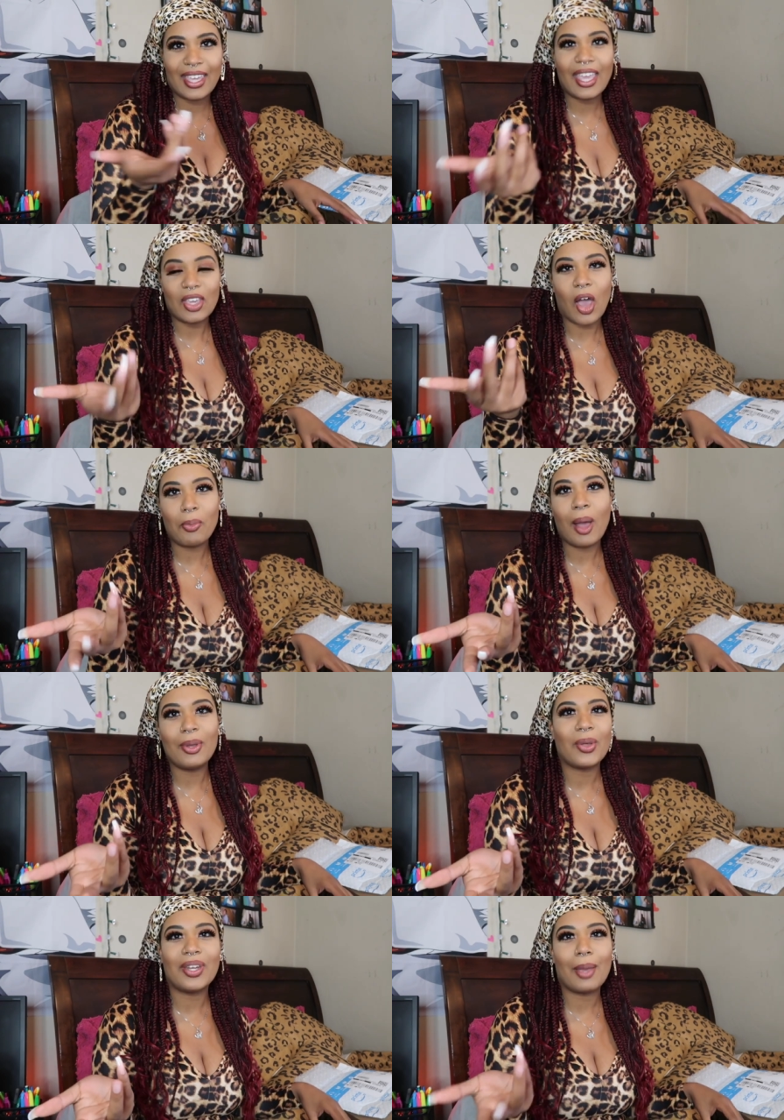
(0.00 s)
y'all probably
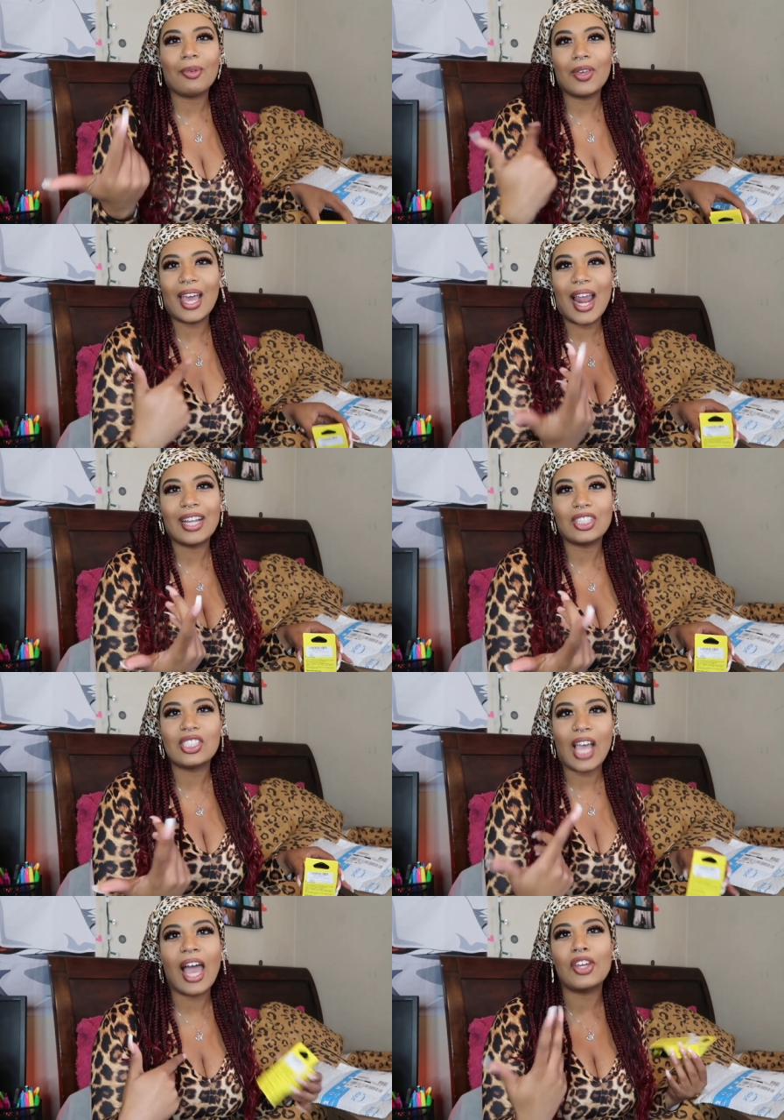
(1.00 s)
know the name of it, and
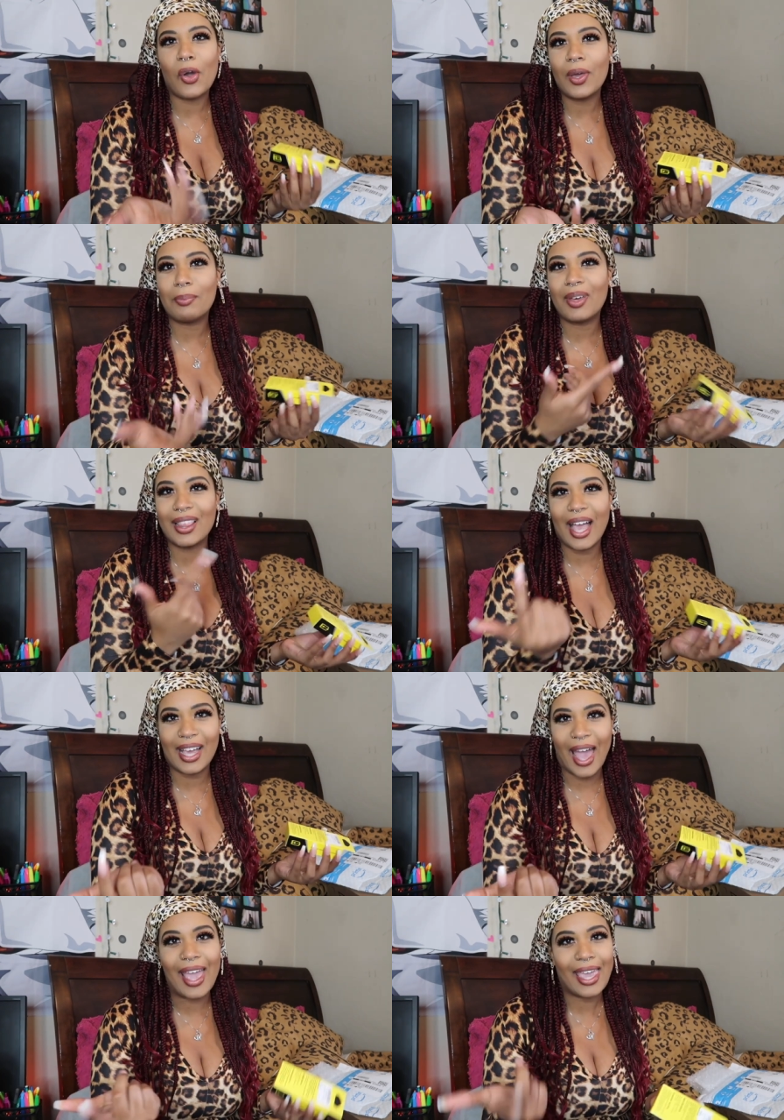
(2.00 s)
I know it, but
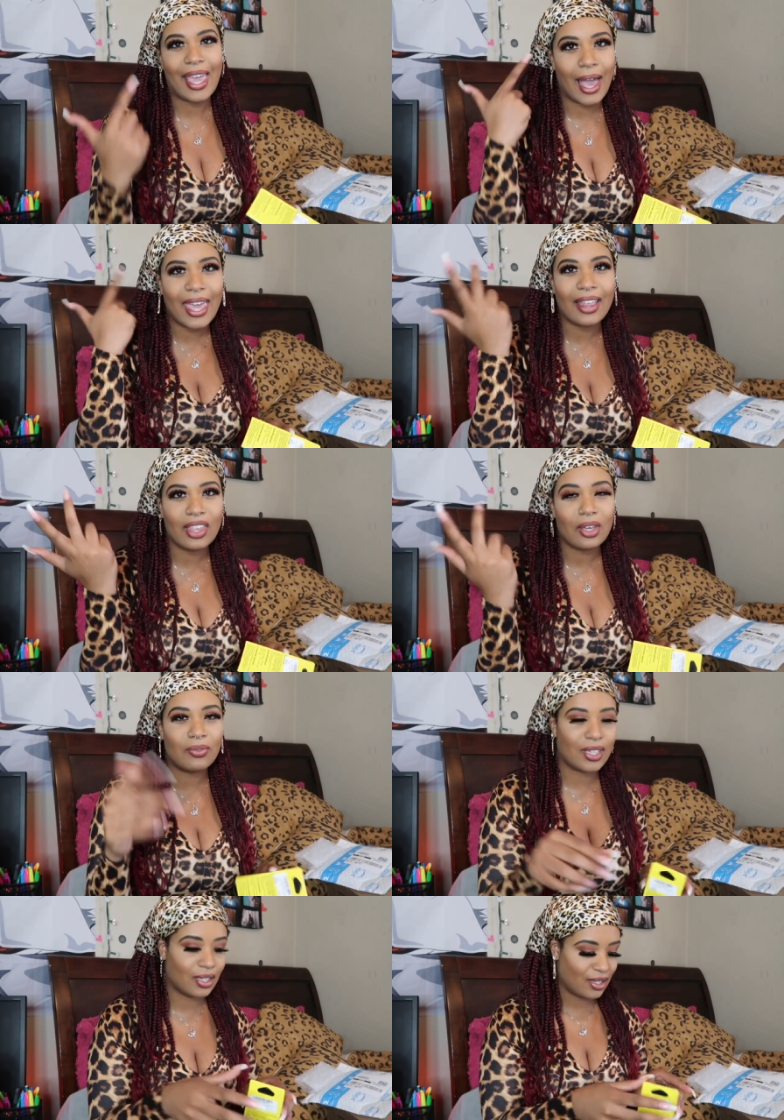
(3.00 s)
like I can't think of
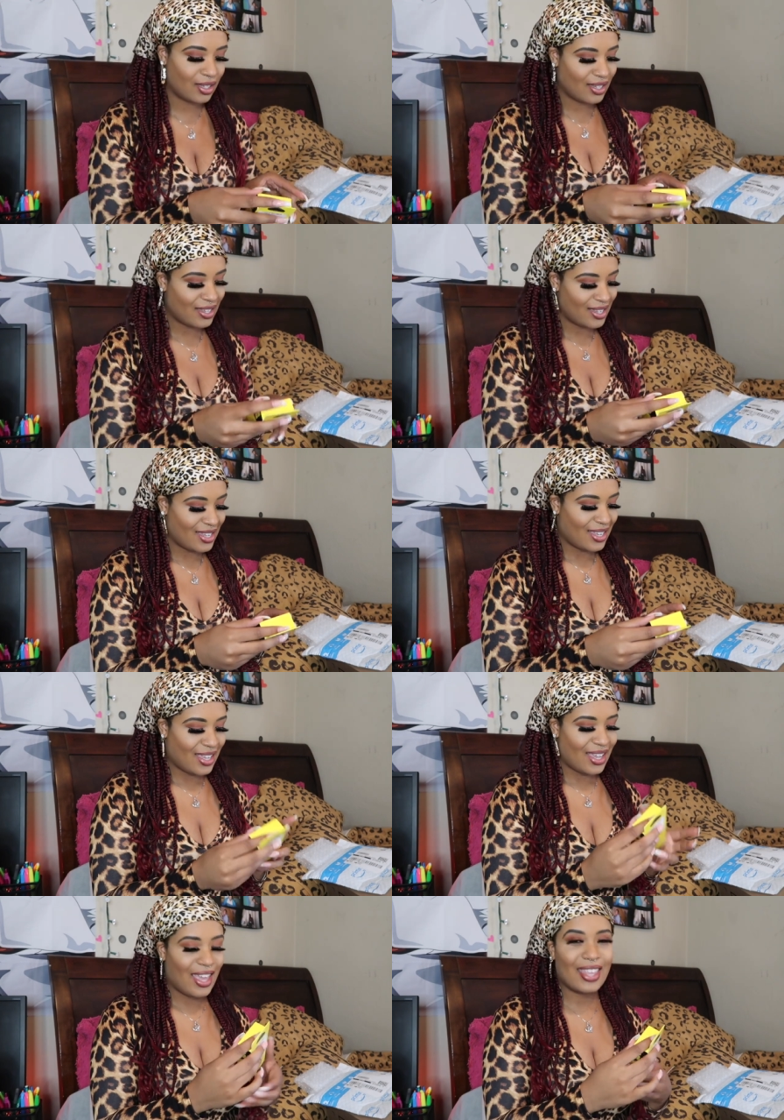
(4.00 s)
it.
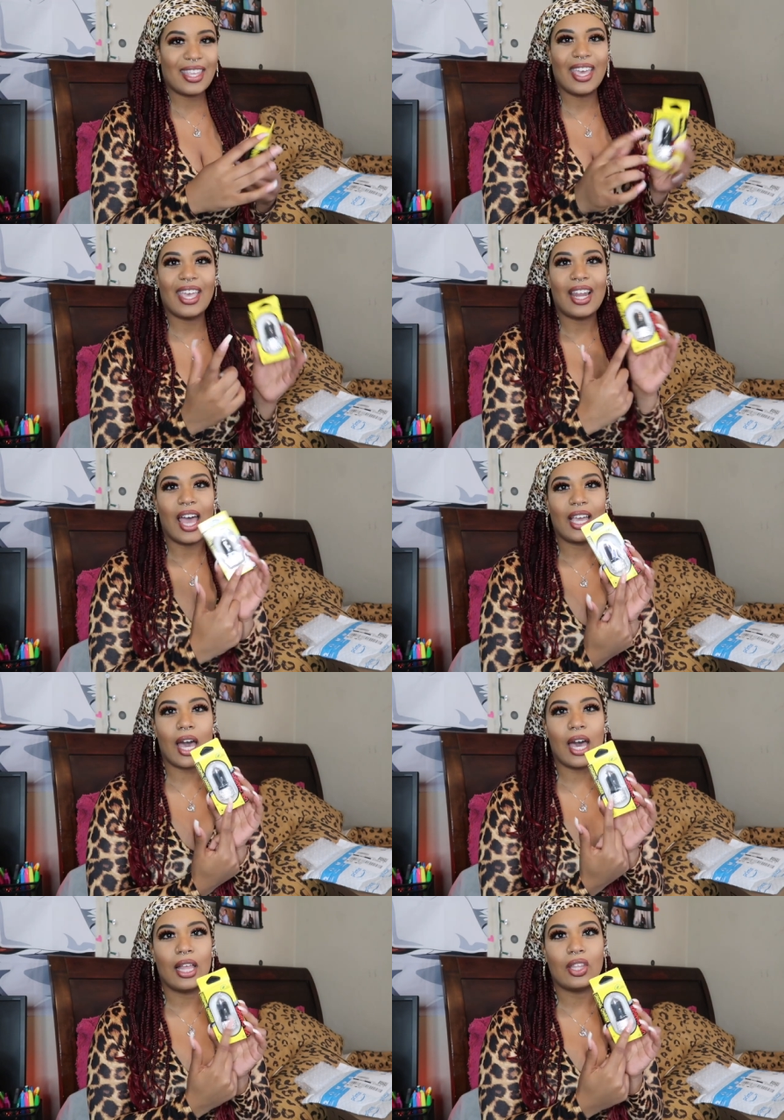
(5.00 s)
And then I
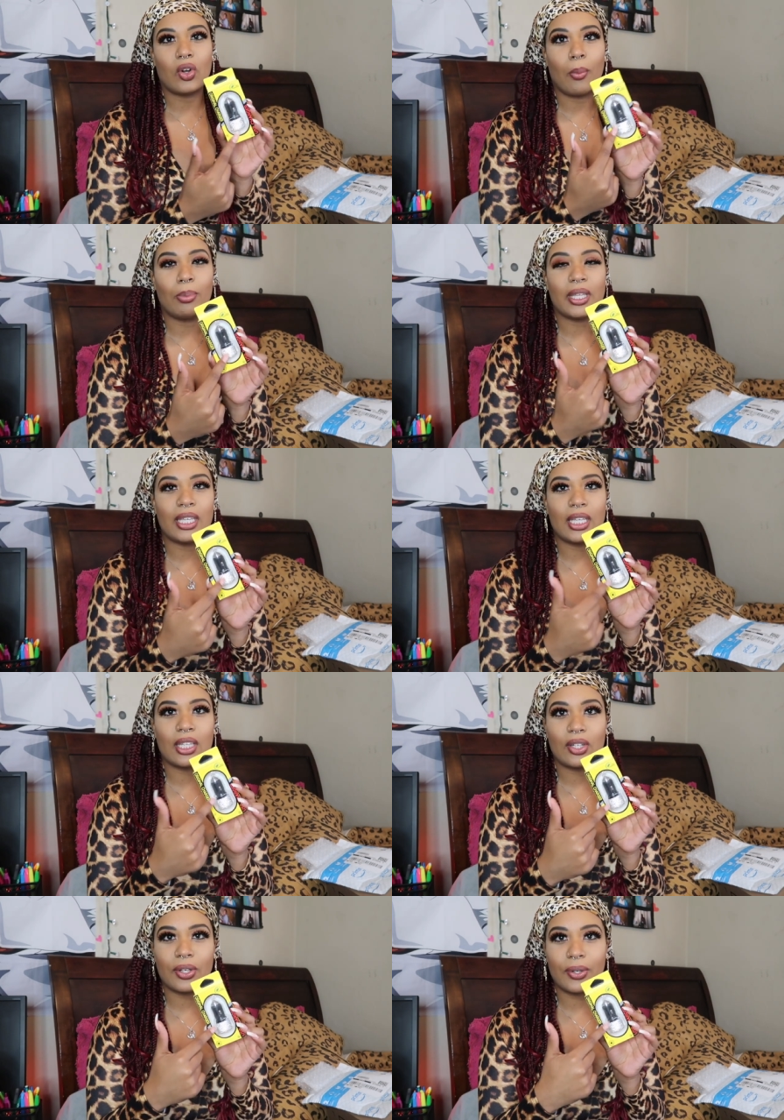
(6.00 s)
got a little blingy
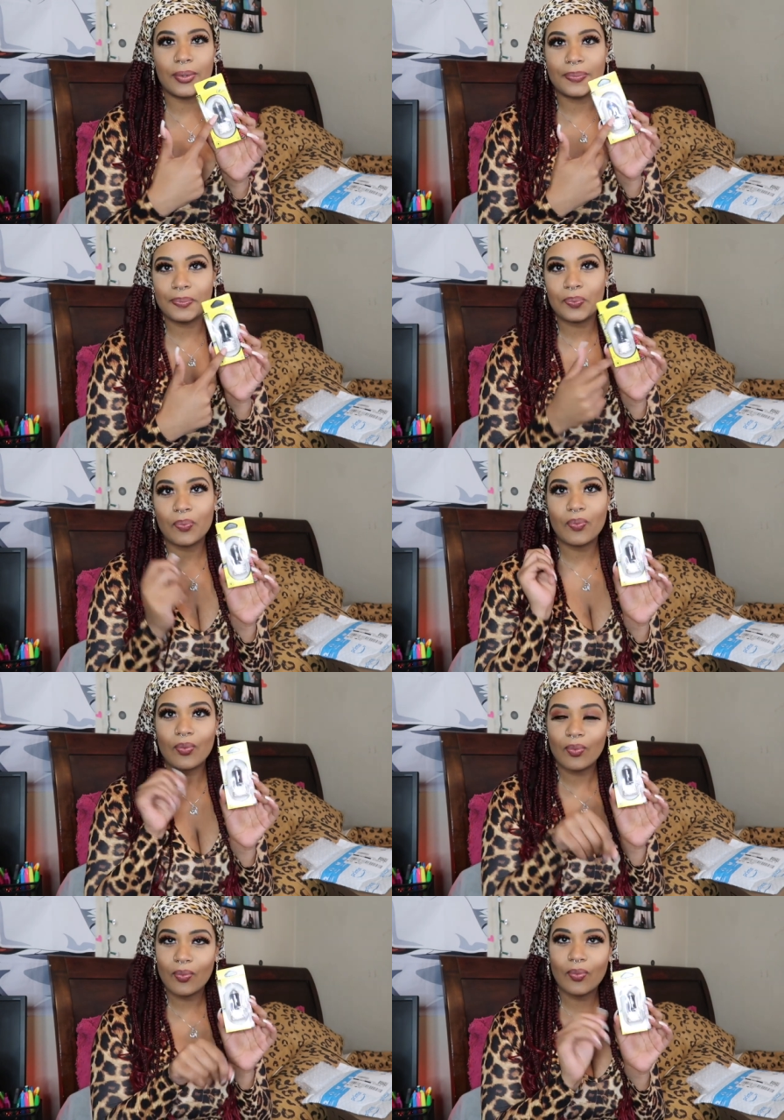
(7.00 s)
little,
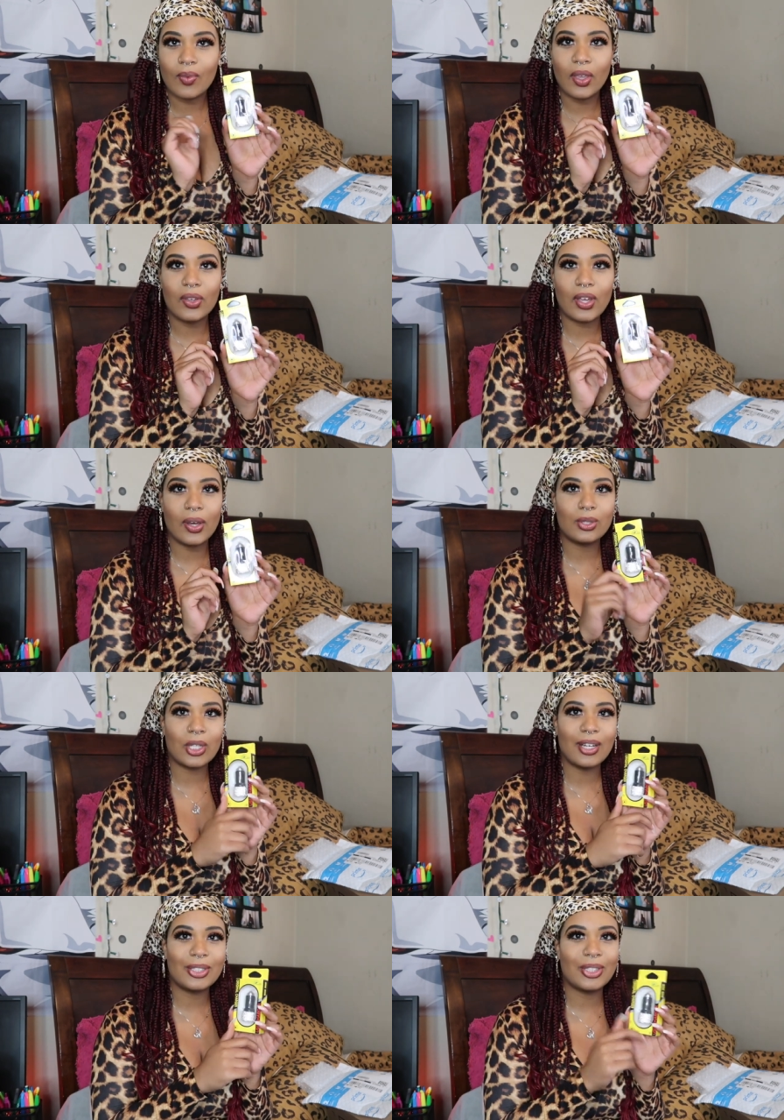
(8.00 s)
you know,
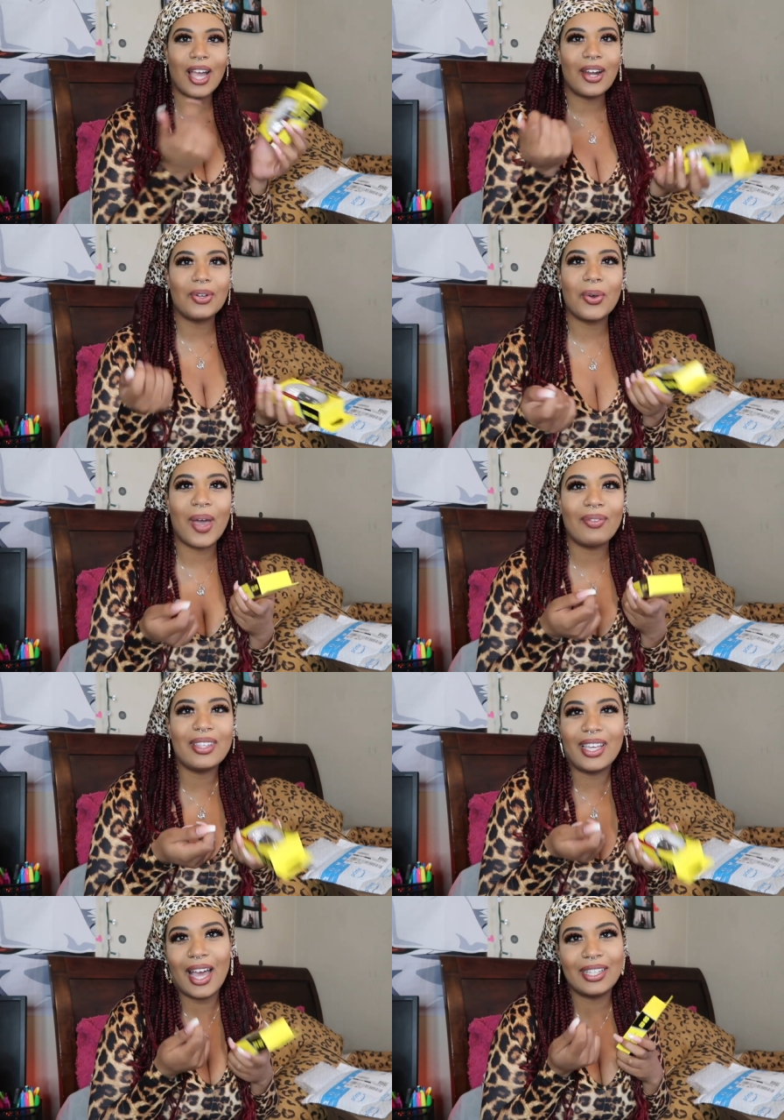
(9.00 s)
charger. I don't know everything.